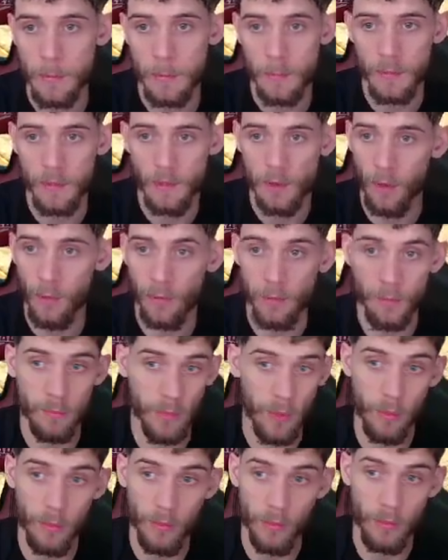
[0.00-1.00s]
He almost
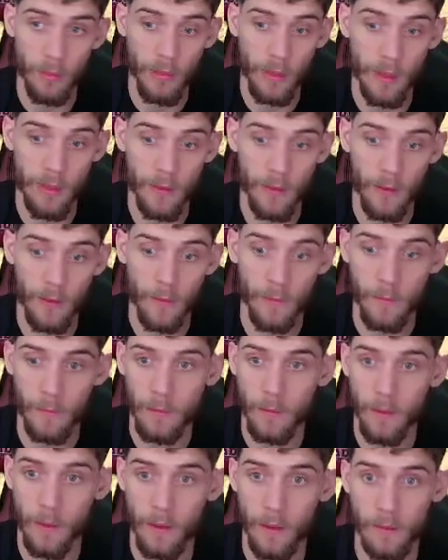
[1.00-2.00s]
broke through that though,
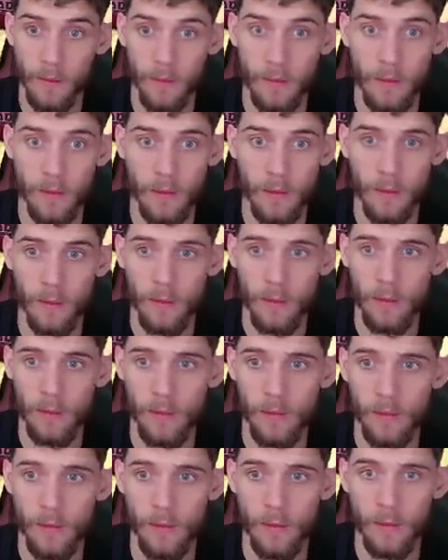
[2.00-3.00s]
guys. That
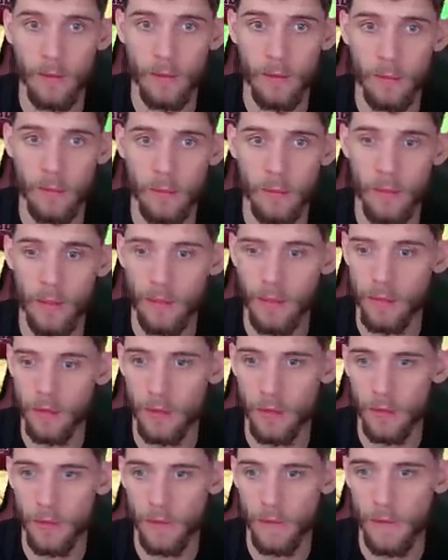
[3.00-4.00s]
was pretty
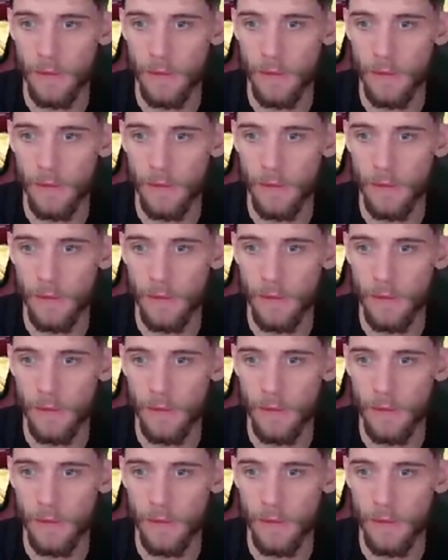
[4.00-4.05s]
interesting.